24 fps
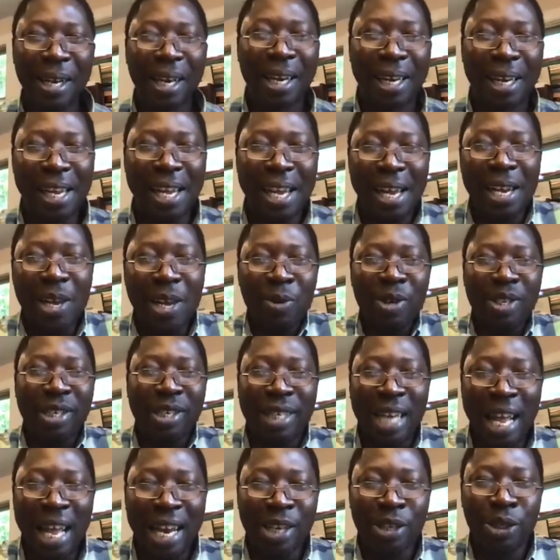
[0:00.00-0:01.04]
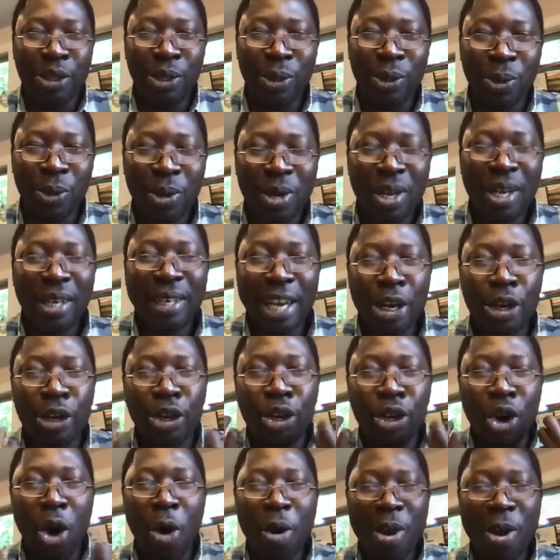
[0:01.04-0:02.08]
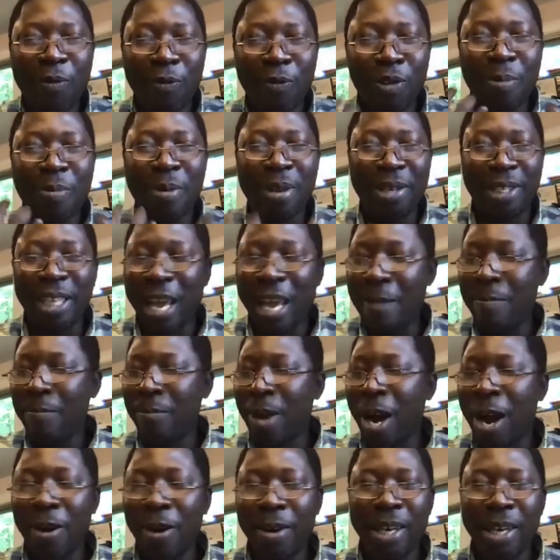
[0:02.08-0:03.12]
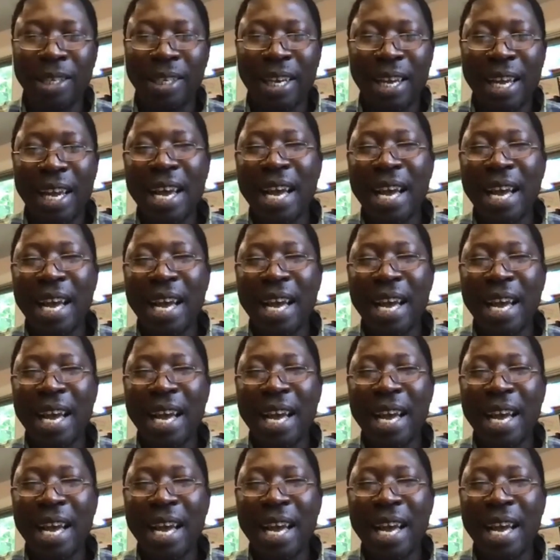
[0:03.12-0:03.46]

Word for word: clearly which tells you they're drawing from the same knowledge